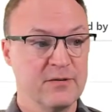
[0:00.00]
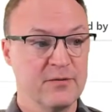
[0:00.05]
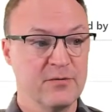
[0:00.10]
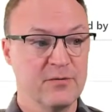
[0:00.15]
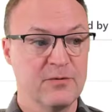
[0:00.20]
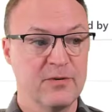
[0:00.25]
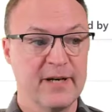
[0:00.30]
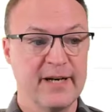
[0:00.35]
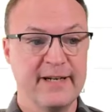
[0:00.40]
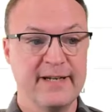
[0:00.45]

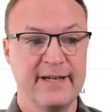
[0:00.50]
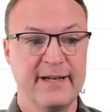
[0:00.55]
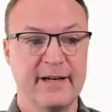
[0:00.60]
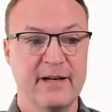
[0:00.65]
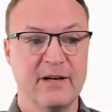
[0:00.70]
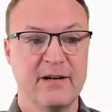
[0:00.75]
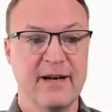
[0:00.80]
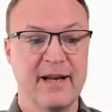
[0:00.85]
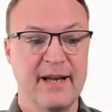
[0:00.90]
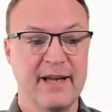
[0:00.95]
right
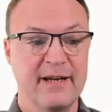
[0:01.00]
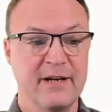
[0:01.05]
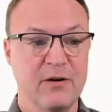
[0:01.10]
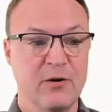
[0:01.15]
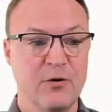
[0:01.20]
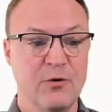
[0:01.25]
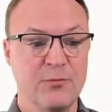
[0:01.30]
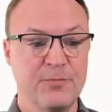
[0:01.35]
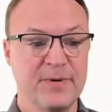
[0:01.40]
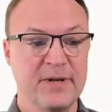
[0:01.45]
here and
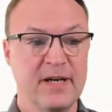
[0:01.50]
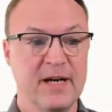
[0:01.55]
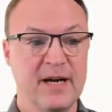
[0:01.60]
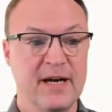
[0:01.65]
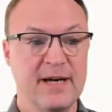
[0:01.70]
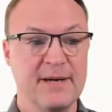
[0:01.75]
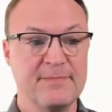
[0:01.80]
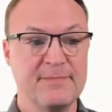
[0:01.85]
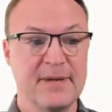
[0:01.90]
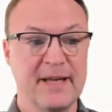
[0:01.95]
open
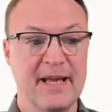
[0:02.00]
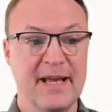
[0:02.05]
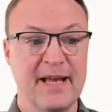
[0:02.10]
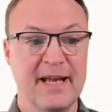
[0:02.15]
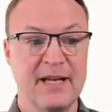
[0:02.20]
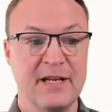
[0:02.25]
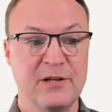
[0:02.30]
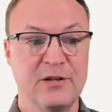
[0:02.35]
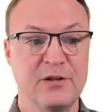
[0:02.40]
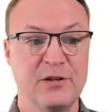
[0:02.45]
up
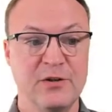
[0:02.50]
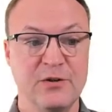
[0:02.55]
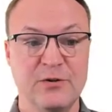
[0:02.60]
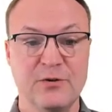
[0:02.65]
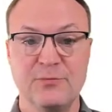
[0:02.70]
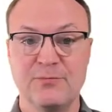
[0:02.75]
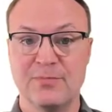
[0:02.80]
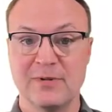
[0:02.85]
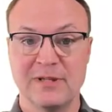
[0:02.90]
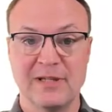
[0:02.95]
a
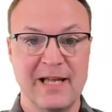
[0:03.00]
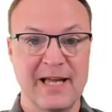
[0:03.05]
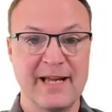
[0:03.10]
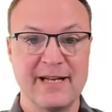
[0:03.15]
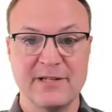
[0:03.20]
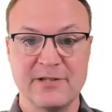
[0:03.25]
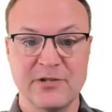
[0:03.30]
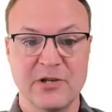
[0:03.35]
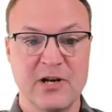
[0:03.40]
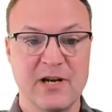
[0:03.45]
new
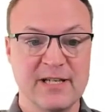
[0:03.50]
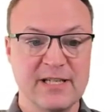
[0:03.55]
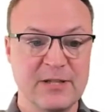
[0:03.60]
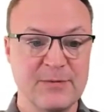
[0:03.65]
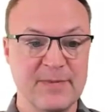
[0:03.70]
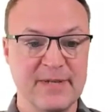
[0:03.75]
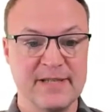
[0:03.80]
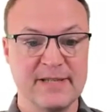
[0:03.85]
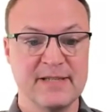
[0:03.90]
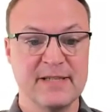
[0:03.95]
blank
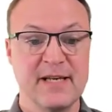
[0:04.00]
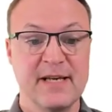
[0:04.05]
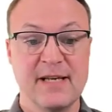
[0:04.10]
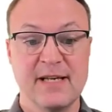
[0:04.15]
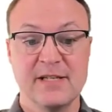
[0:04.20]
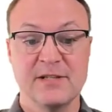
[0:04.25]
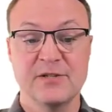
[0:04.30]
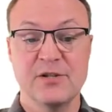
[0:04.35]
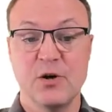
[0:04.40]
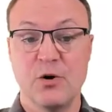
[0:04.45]
document.
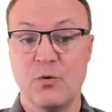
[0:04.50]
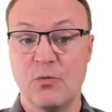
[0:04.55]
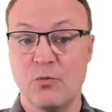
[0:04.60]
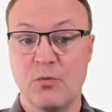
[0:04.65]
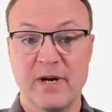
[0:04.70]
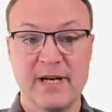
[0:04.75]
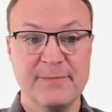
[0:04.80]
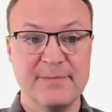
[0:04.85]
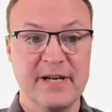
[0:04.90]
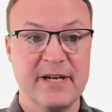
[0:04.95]
So
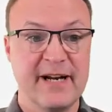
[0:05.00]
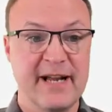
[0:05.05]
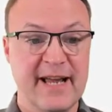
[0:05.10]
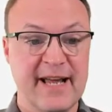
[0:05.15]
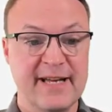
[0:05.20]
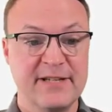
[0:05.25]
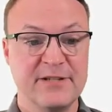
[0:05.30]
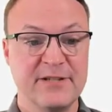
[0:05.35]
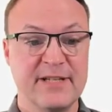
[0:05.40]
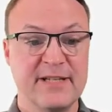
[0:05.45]
what am I going to
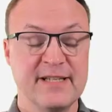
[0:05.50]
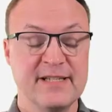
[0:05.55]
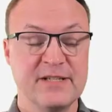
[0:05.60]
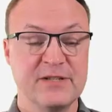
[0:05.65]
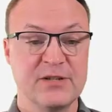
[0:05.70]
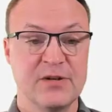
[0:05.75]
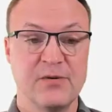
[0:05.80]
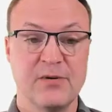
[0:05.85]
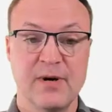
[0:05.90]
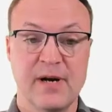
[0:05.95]
add to this?
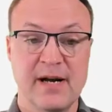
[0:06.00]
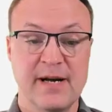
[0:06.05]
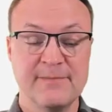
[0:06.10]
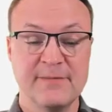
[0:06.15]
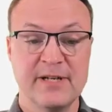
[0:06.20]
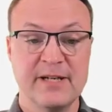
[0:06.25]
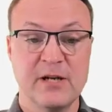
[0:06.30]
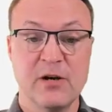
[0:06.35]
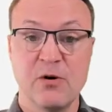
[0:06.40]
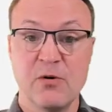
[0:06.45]
So I'm
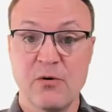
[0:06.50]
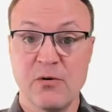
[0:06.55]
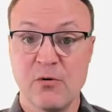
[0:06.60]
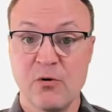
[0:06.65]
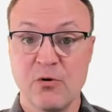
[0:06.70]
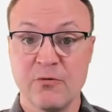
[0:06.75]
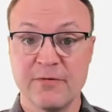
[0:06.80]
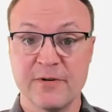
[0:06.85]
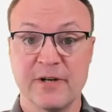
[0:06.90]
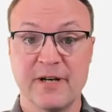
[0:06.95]
going to go
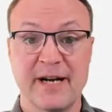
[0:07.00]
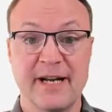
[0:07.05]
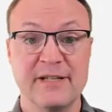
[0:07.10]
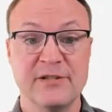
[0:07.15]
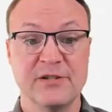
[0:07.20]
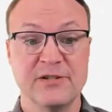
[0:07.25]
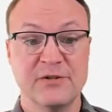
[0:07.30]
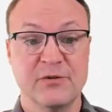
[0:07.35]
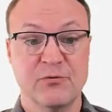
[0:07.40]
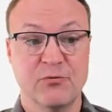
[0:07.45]
over and
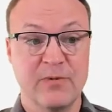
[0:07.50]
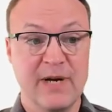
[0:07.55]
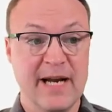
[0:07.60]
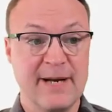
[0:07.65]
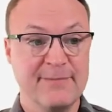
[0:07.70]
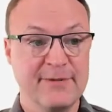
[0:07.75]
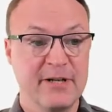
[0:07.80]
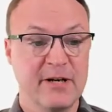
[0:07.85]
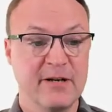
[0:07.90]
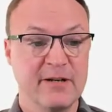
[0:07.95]
just
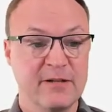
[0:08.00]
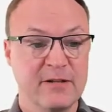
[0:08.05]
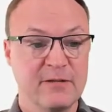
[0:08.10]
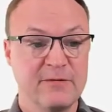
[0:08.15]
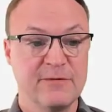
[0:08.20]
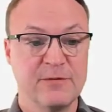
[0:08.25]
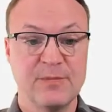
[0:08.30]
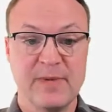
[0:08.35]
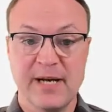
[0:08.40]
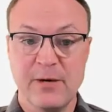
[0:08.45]
grab an article
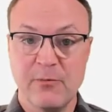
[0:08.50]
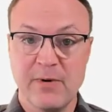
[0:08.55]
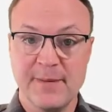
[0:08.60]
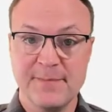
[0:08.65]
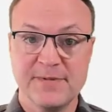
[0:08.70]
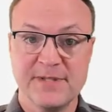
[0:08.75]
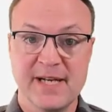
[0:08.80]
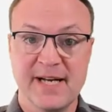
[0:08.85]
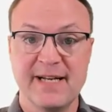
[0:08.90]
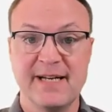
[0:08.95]
from my
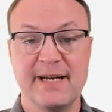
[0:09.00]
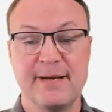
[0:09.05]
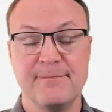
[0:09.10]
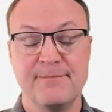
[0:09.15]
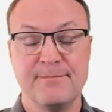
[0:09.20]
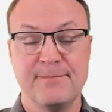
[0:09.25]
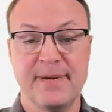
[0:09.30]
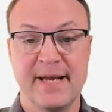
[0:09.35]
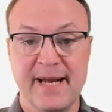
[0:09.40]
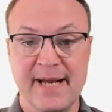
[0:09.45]
website
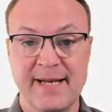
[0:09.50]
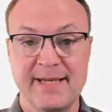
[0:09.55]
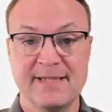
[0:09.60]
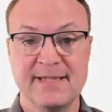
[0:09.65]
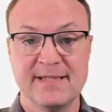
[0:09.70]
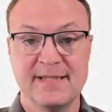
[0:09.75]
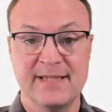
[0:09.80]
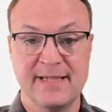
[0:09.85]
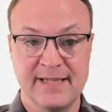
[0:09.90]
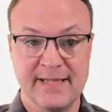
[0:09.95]
and
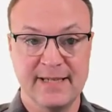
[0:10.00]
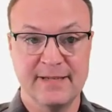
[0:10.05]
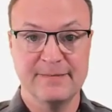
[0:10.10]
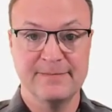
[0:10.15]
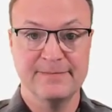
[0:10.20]
paste it in.